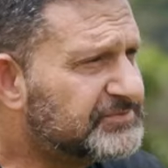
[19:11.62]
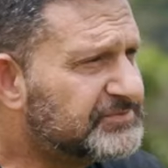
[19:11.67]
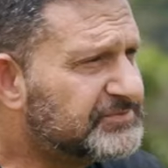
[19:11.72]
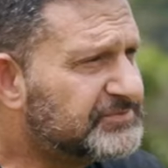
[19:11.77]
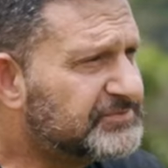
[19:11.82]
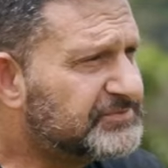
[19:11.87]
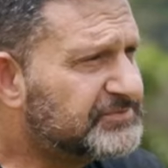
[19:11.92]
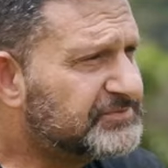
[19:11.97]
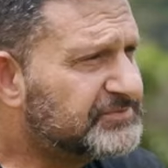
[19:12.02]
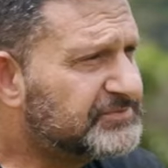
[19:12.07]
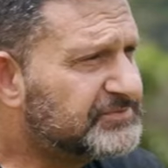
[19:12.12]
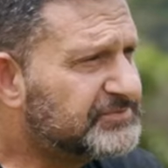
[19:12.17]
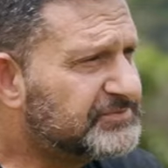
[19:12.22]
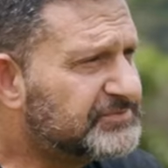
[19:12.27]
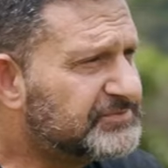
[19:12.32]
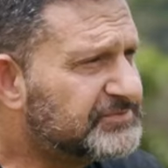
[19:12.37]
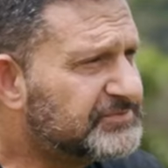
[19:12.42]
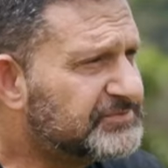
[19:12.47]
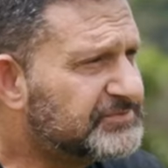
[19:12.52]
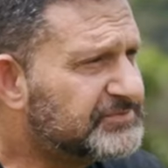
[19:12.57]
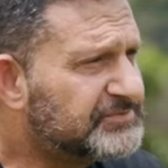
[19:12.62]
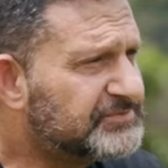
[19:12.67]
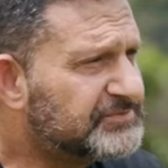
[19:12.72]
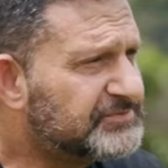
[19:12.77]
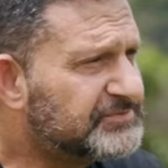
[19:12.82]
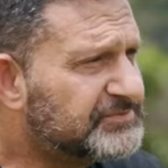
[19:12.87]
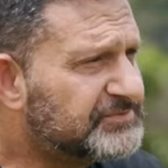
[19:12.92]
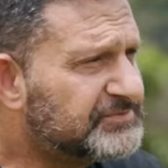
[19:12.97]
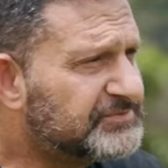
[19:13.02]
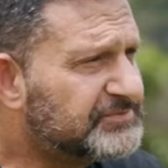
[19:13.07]

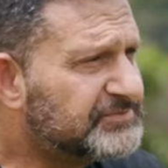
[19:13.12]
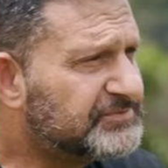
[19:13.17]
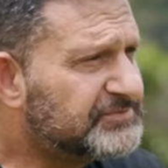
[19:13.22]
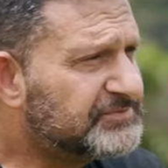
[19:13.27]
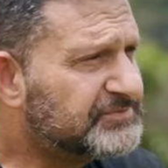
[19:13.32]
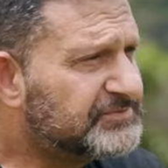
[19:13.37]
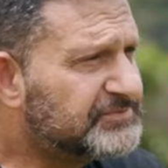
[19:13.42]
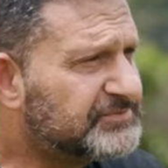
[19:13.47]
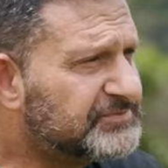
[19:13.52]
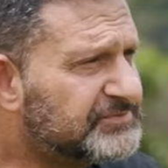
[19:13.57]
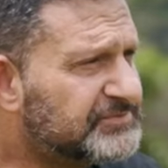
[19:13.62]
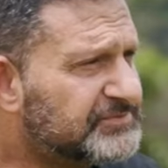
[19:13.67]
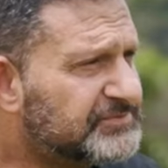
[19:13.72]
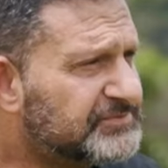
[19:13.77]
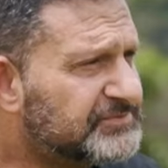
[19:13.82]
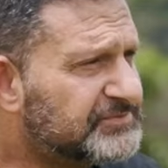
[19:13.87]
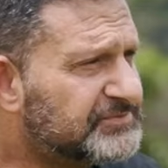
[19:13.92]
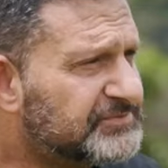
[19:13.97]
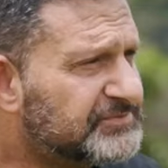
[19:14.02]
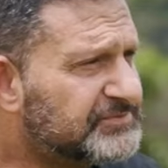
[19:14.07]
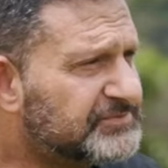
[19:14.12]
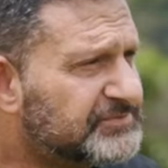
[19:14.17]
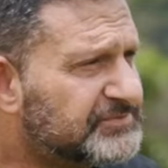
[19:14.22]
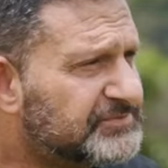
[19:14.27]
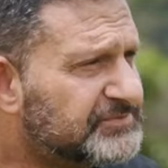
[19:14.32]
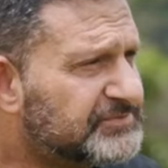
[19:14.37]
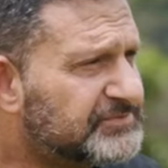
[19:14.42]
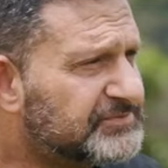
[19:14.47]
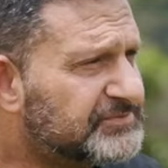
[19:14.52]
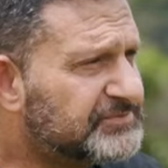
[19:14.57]

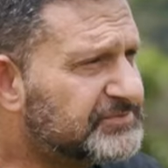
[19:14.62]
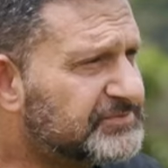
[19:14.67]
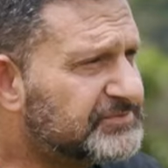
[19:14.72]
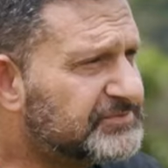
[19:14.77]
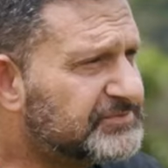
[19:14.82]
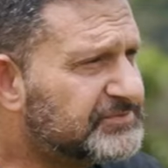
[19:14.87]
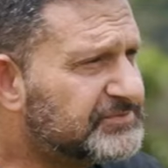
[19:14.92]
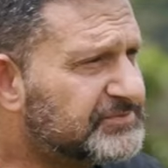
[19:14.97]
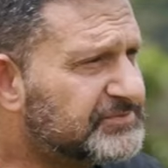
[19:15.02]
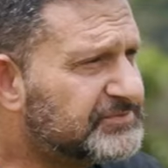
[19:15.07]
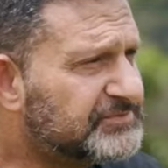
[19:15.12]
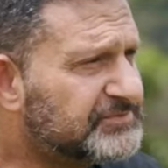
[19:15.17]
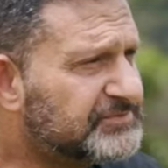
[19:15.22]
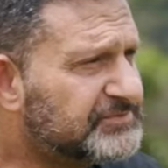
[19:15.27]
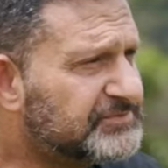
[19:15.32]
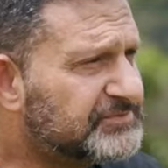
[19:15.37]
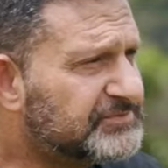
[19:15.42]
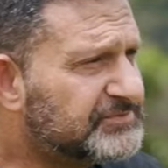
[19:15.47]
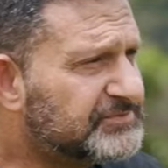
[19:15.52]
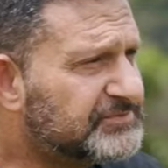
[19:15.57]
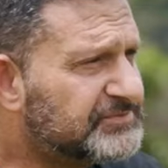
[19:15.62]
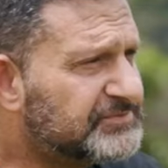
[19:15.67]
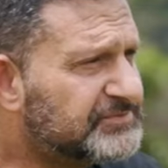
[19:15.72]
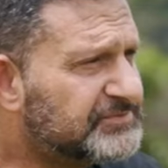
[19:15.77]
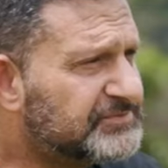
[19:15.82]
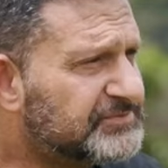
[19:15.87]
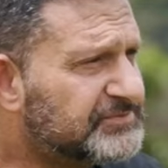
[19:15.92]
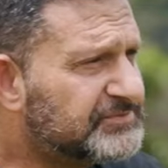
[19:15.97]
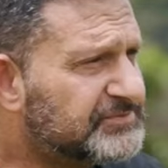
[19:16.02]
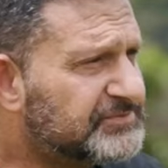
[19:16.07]

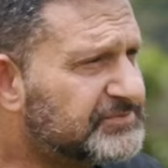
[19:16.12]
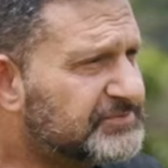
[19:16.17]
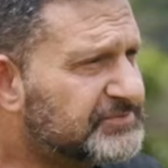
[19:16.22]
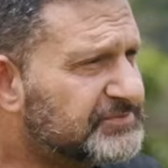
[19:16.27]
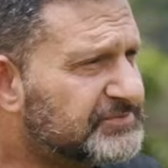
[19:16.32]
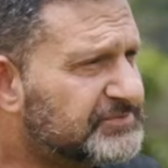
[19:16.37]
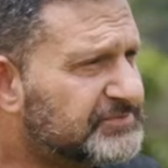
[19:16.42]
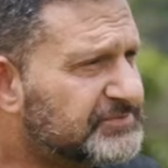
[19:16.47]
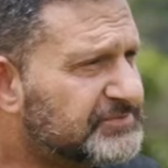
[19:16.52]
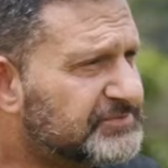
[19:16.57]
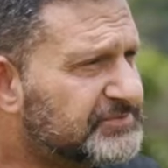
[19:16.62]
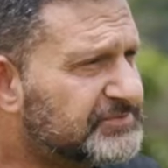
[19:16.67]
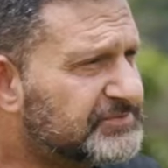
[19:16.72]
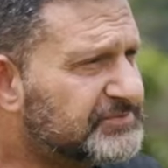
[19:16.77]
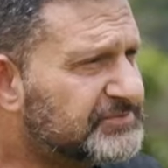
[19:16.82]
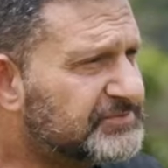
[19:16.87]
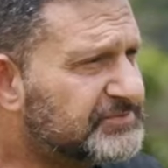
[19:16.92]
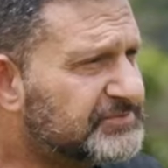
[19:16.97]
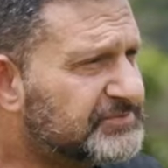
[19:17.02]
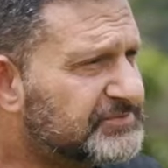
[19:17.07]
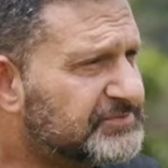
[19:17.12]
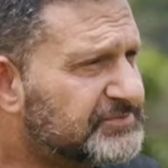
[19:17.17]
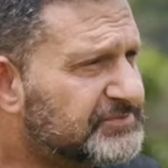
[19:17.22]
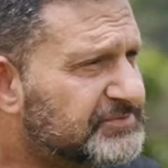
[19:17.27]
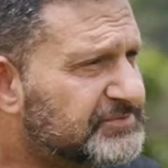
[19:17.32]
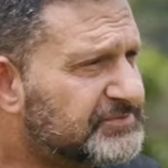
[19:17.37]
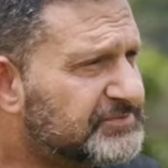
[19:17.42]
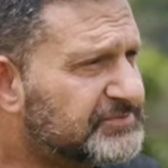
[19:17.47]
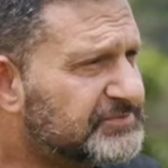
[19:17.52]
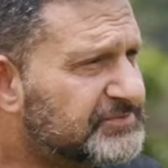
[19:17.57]

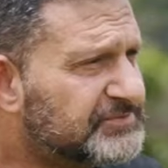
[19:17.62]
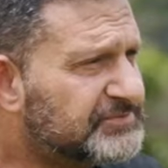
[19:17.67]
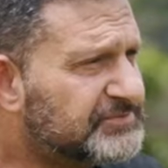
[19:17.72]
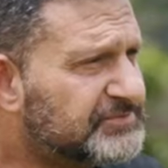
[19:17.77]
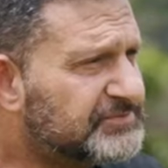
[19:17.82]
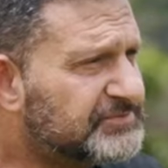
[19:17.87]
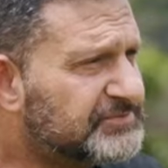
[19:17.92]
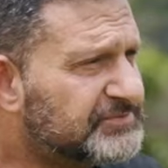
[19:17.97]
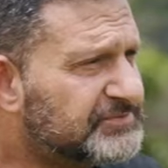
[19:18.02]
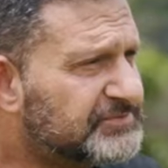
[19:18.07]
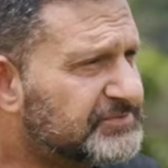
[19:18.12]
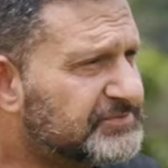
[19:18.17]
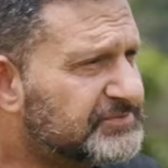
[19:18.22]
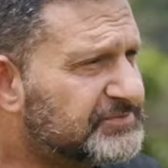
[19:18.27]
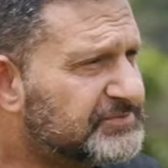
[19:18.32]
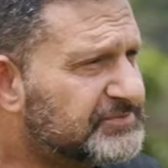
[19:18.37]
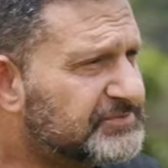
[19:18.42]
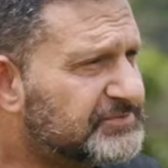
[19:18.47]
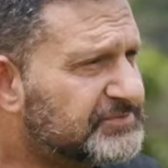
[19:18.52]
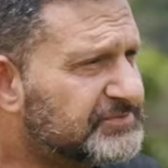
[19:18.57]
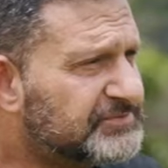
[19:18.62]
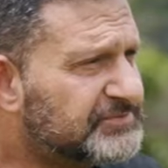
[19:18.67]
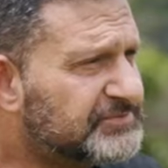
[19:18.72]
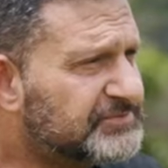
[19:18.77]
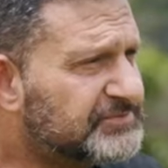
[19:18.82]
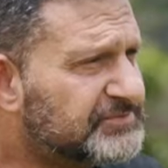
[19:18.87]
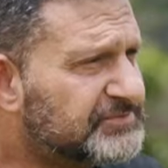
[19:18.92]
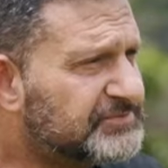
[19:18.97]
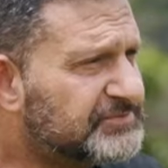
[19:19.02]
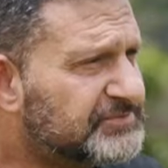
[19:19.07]

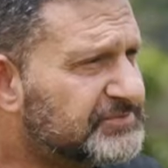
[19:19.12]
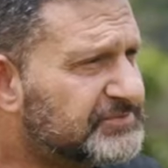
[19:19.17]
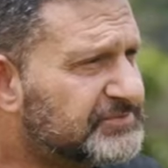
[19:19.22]
No words are spoken by the person on screen.